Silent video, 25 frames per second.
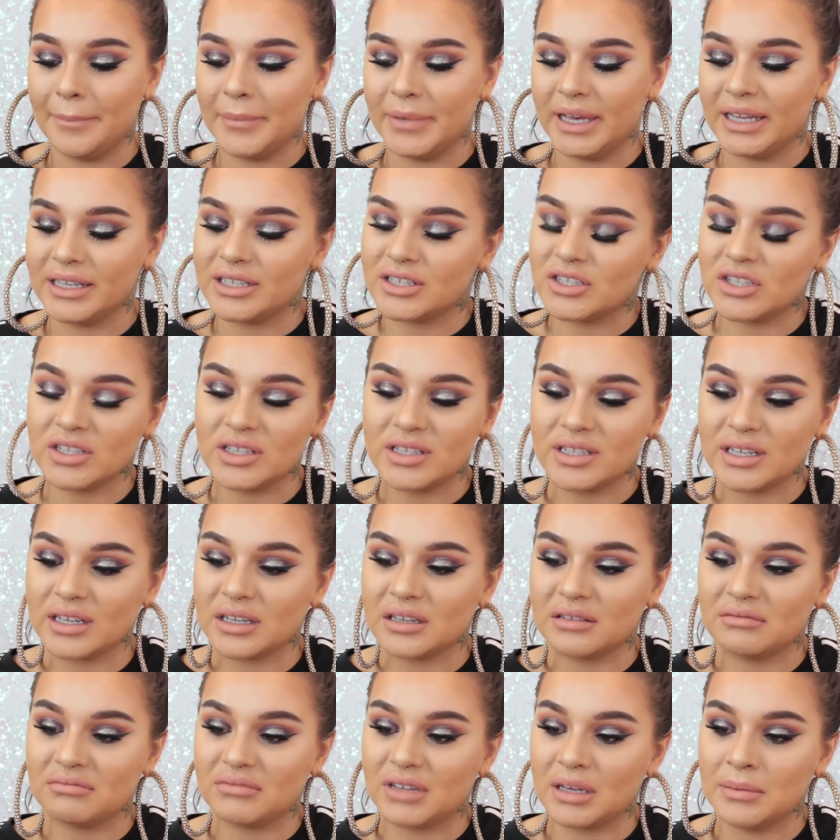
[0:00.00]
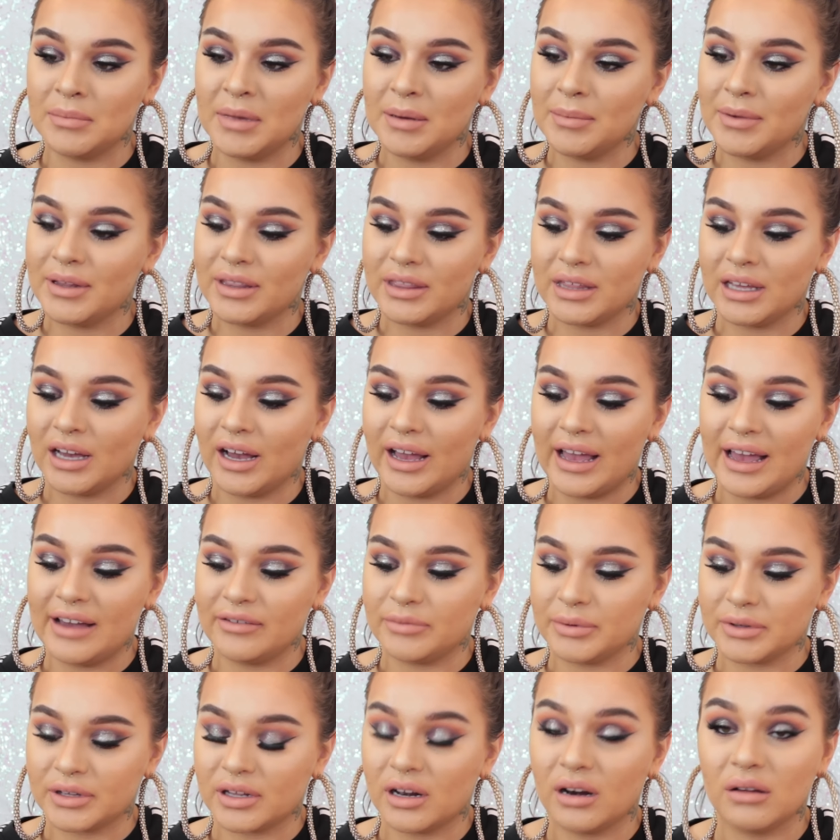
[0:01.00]
It's just a commitment thing I
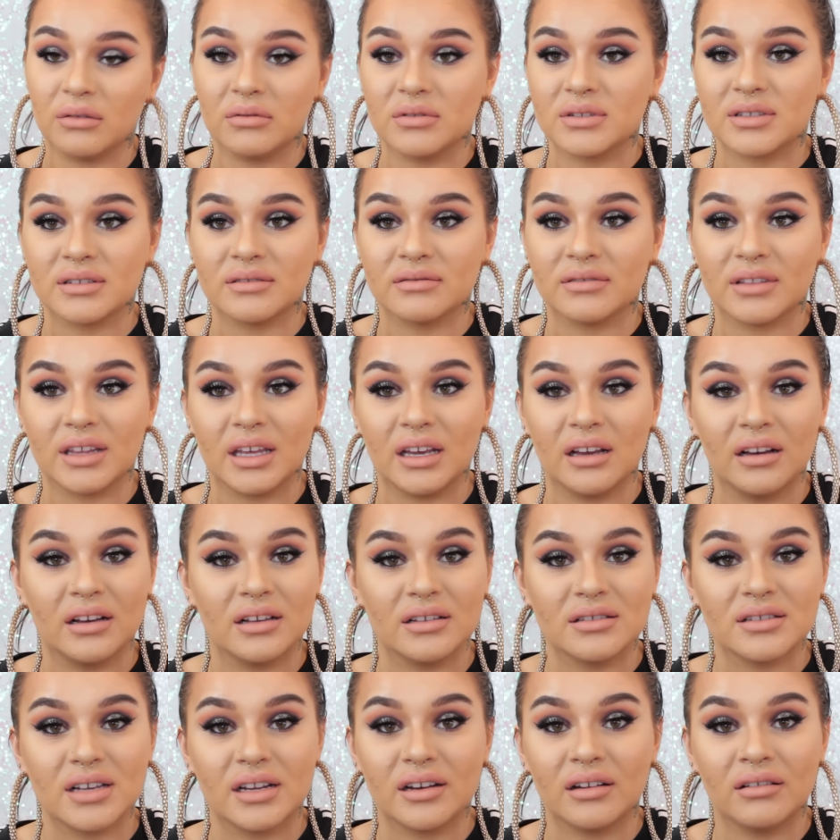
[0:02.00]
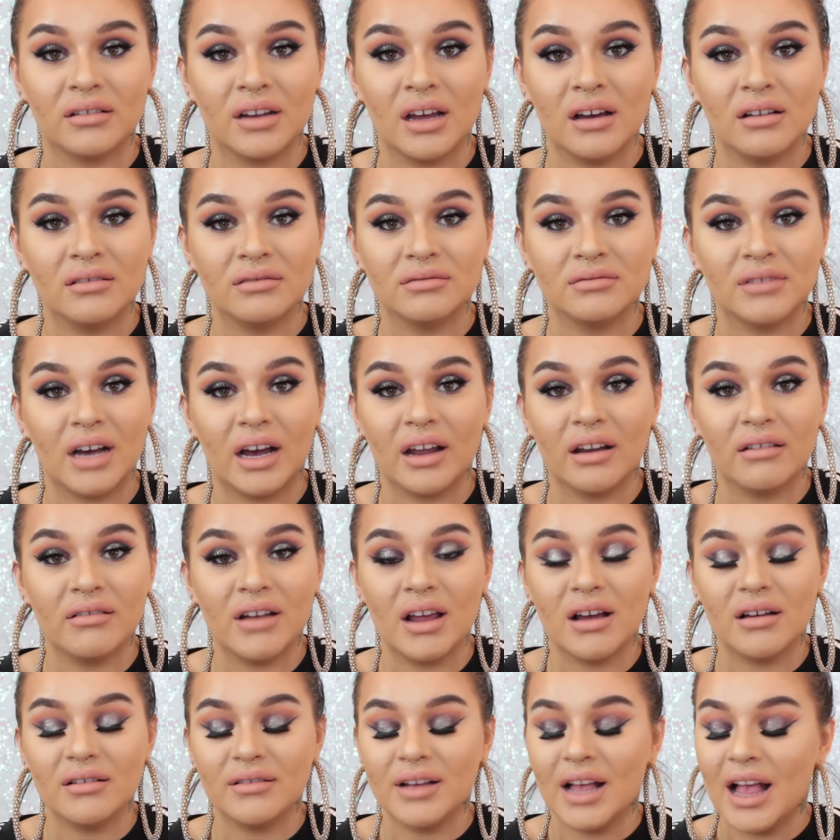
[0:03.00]
have with clothes and things. I don't know.
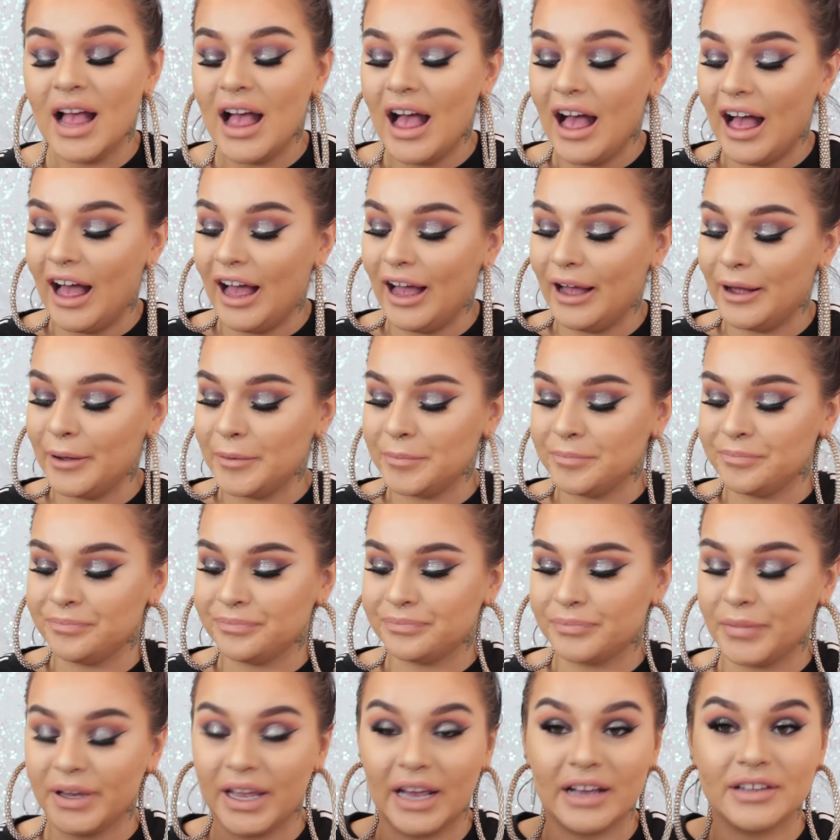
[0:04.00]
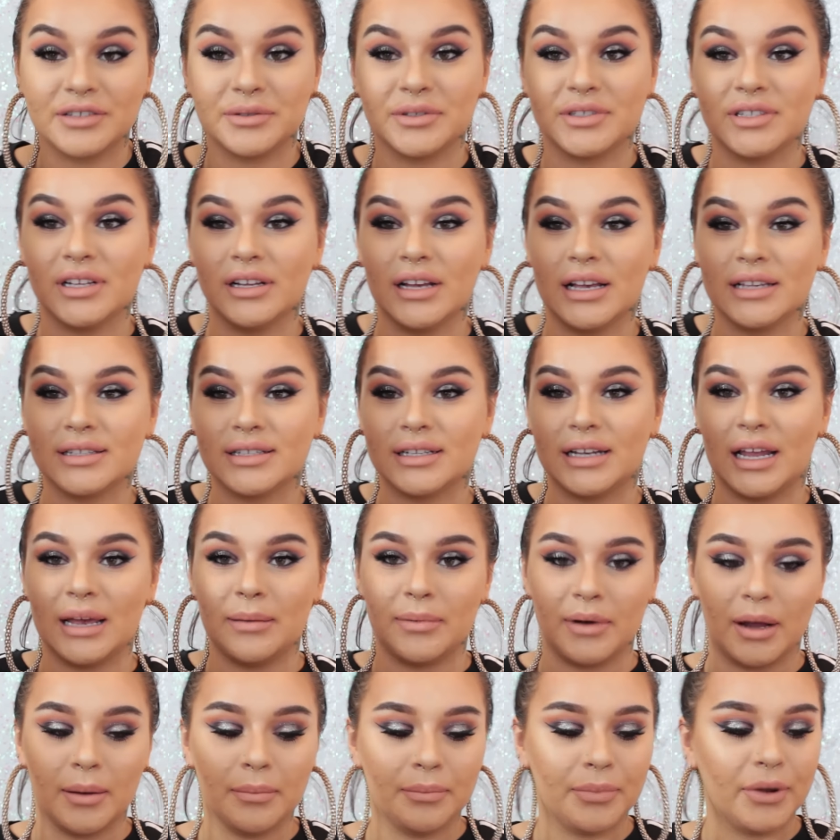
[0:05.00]
But yes, it still has the
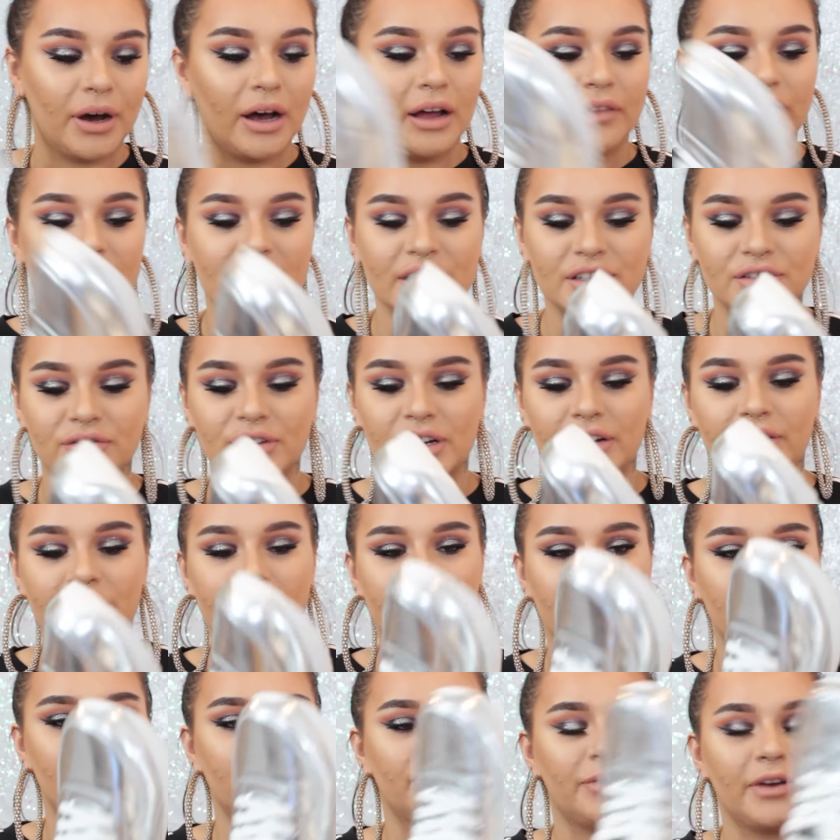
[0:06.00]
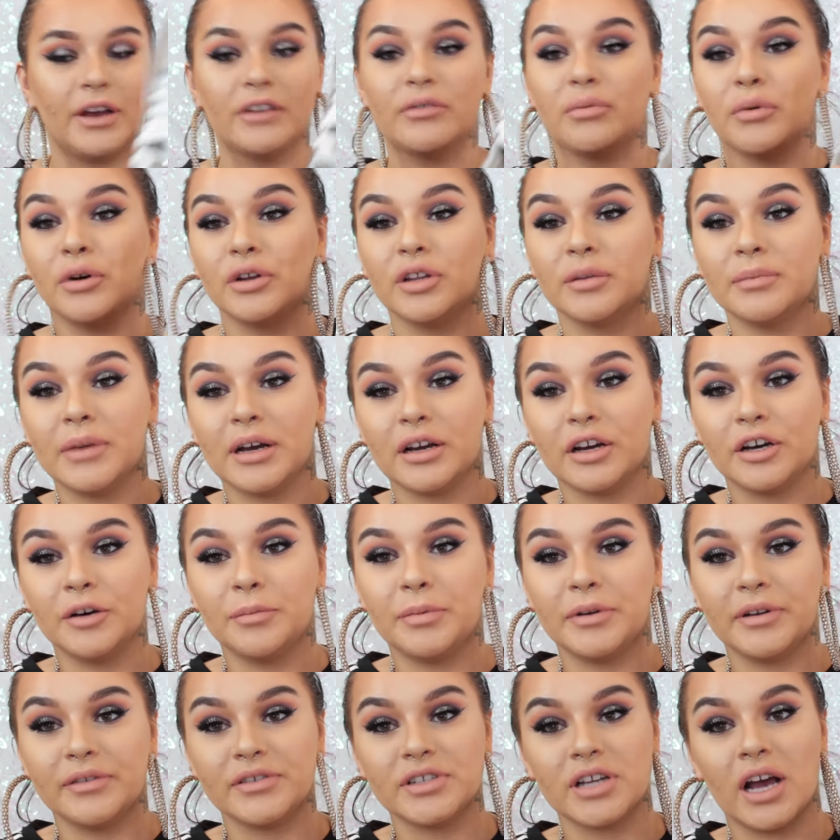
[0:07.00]
label on, but these are really, really comfy. I've worn them a
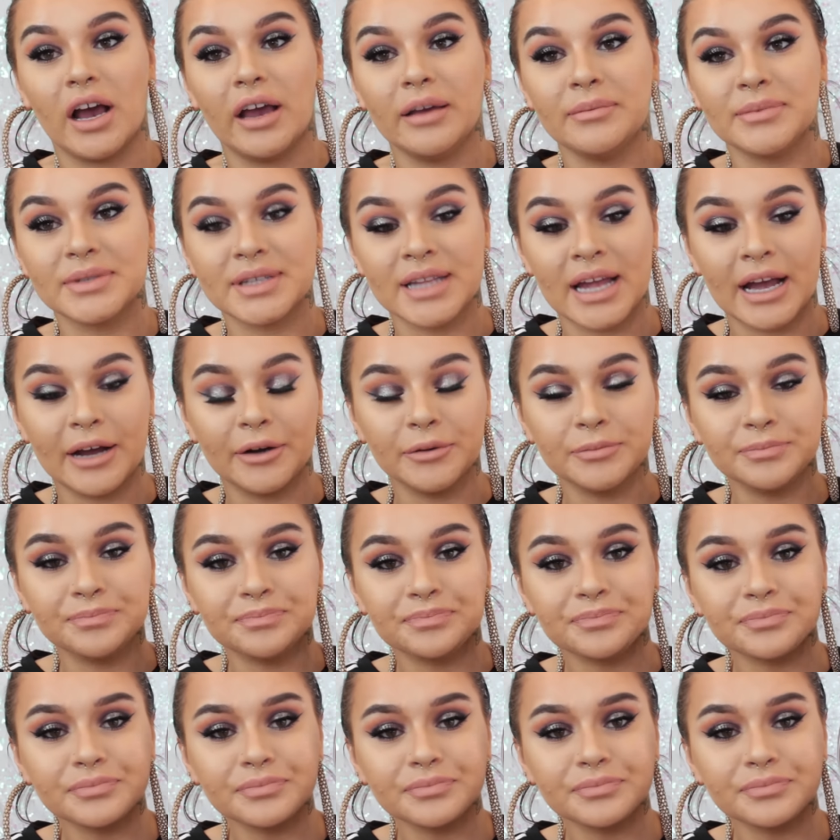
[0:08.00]
couple of times now.